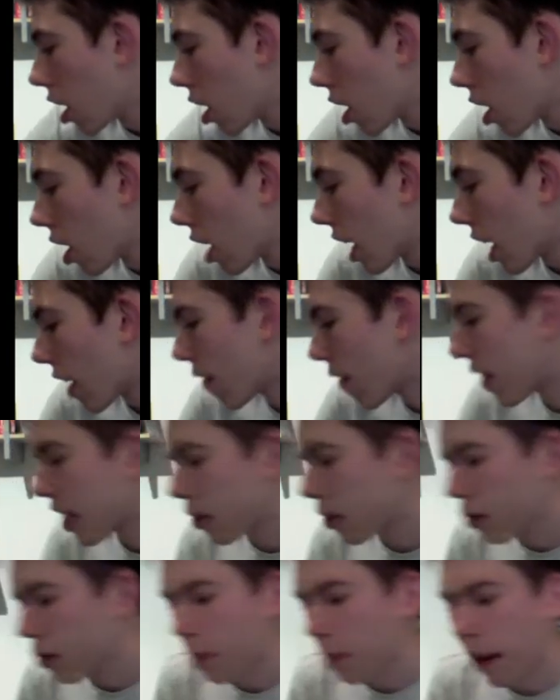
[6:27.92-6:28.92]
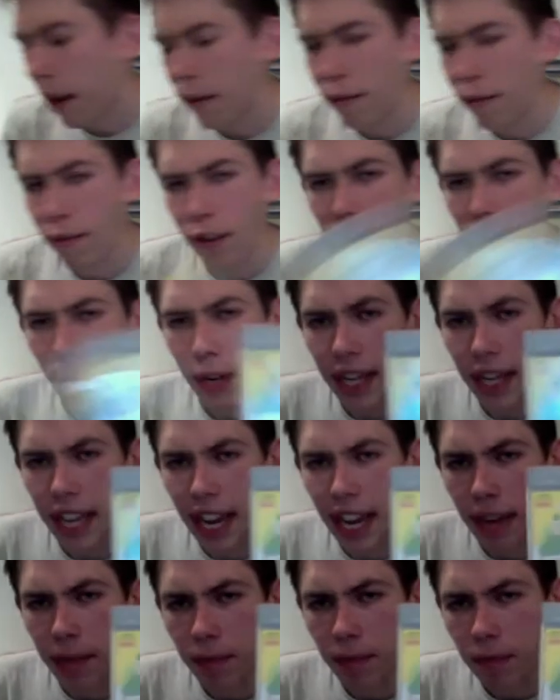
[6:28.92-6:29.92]
And I think this was about three quid
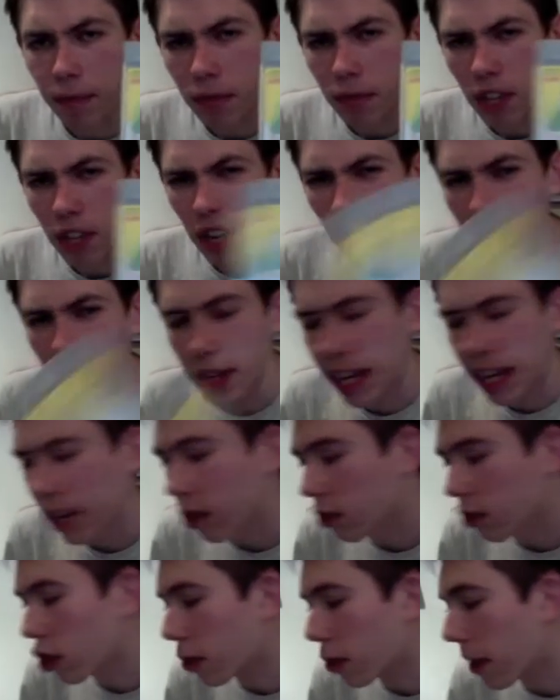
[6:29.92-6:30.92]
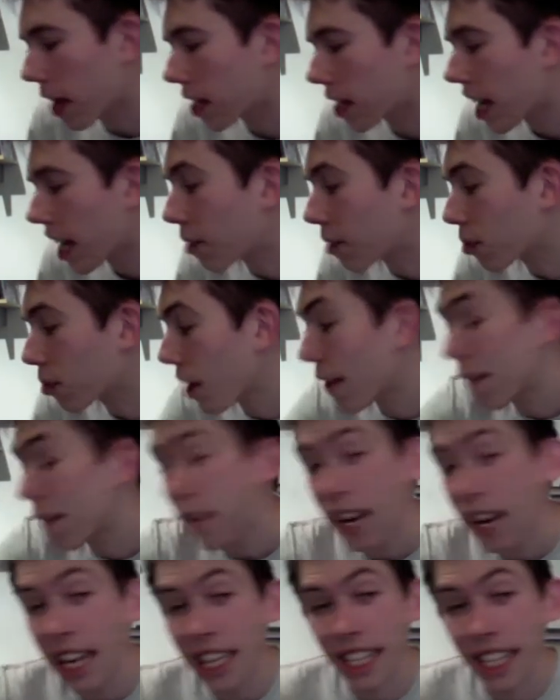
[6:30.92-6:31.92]
again. So again, not too bad. And it was quite
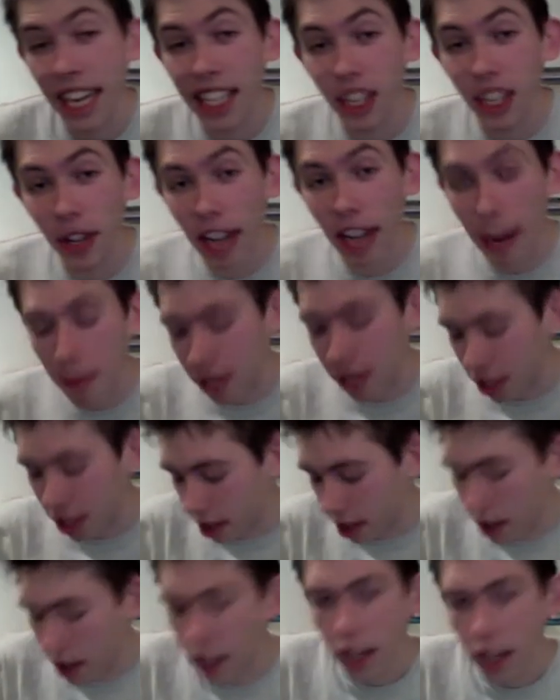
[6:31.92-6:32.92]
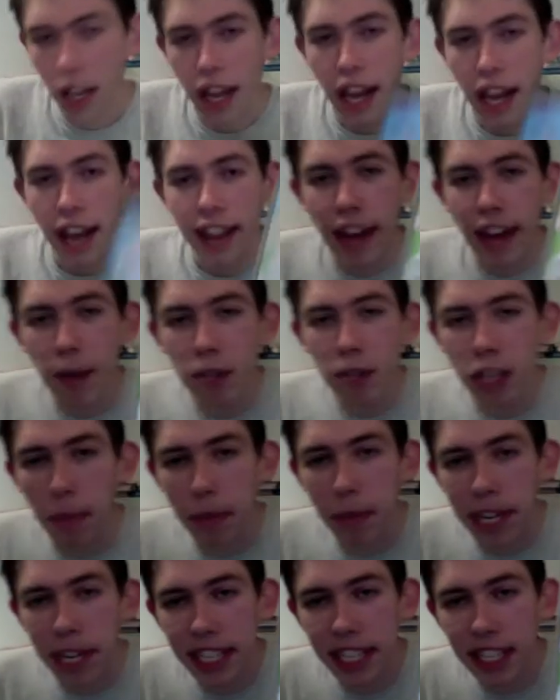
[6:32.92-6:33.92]
funny because actually on Amazon, that was
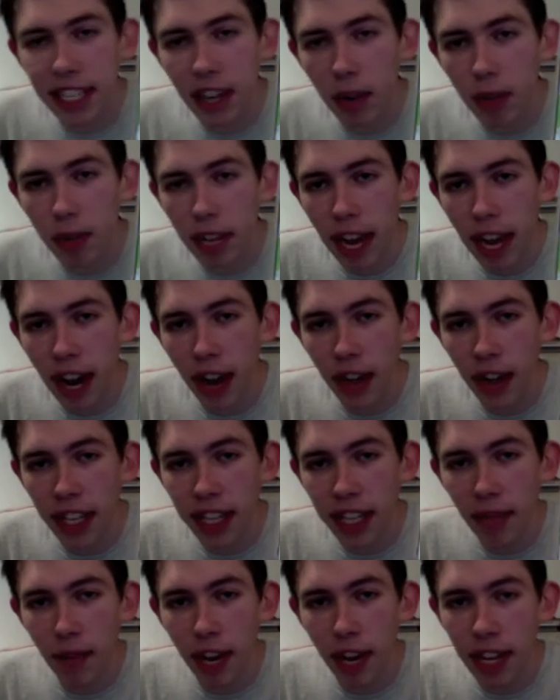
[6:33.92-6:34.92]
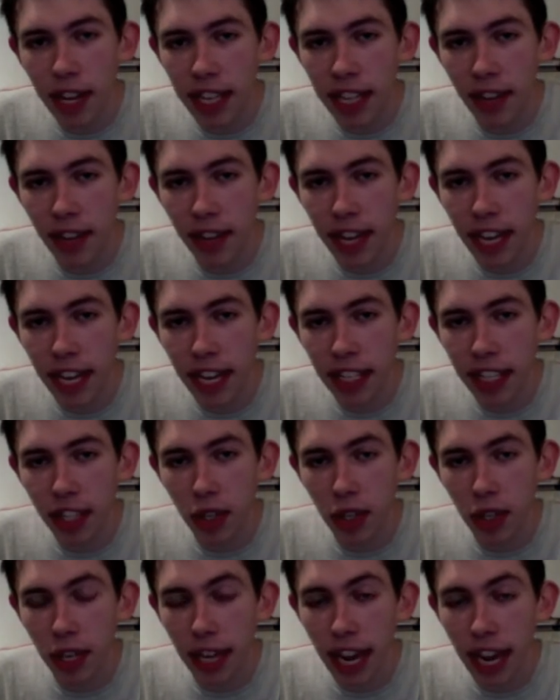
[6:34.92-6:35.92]
completely sold out, and they didn't reckon they'd ever get it in
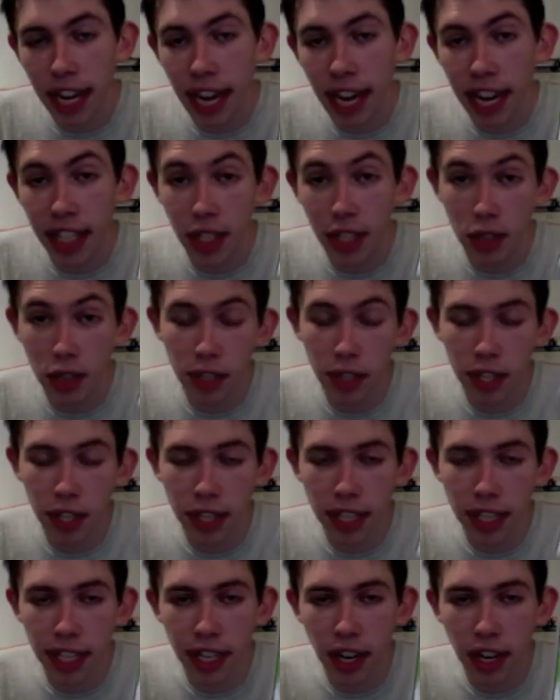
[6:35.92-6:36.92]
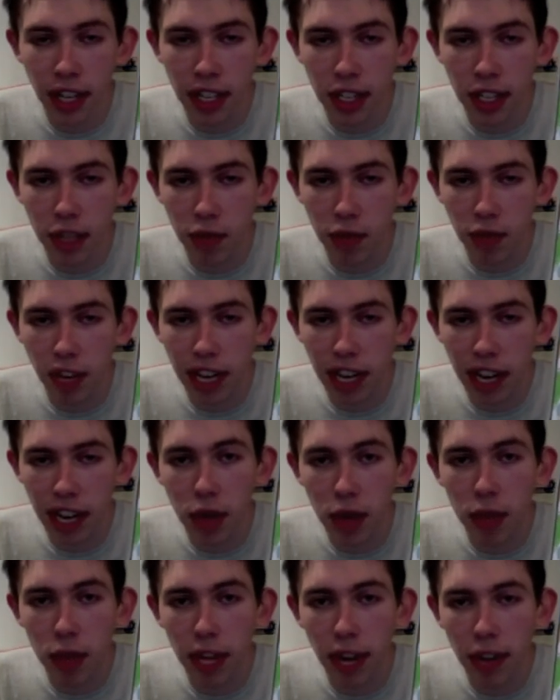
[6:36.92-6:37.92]
stock again. Hence, obviously, the CDI is really
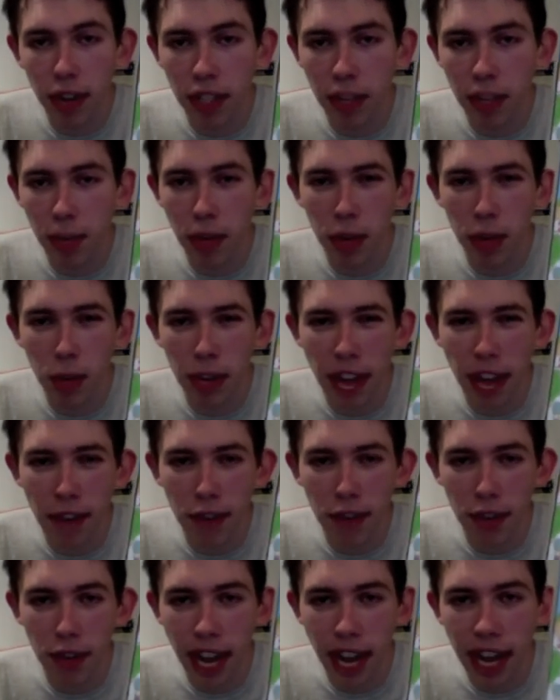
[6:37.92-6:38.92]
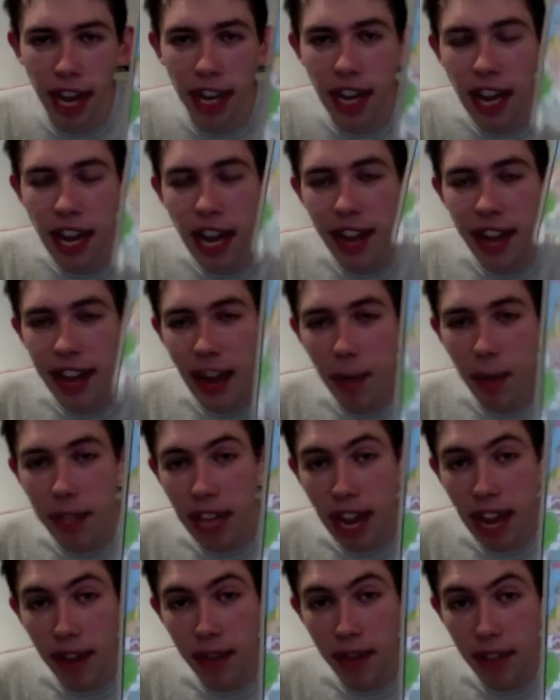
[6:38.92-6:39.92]
old now, so they probably wouldn't ever again. That was
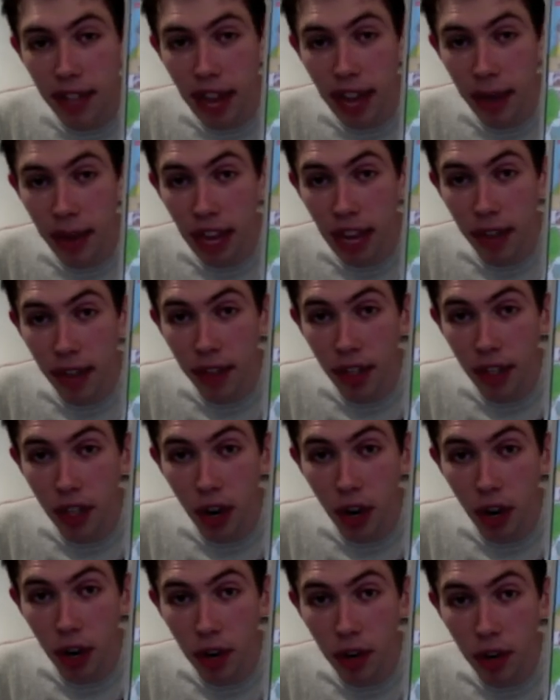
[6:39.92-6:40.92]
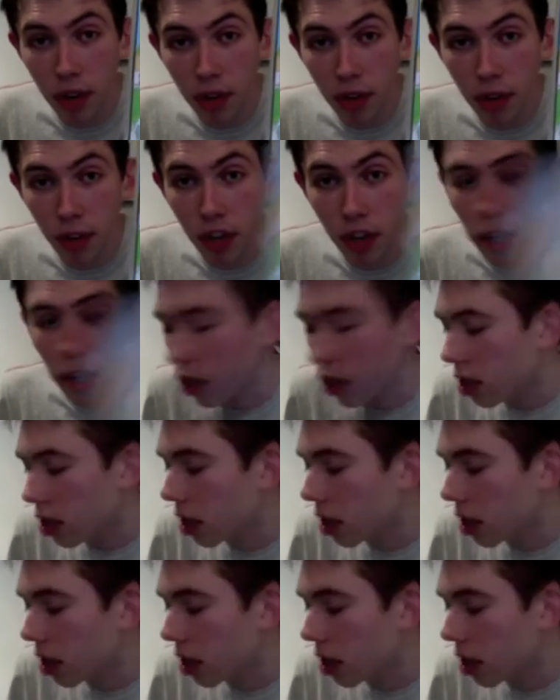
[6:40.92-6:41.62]
out. Of, that was out of stock for good.